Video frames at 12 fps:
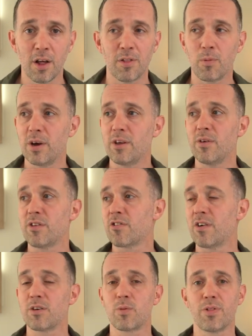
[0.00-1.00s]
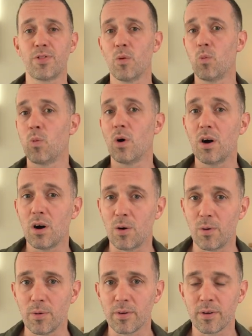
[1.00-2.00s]
the way you interact with the
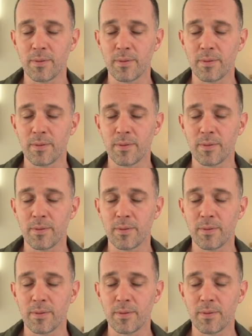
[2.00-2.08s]
world.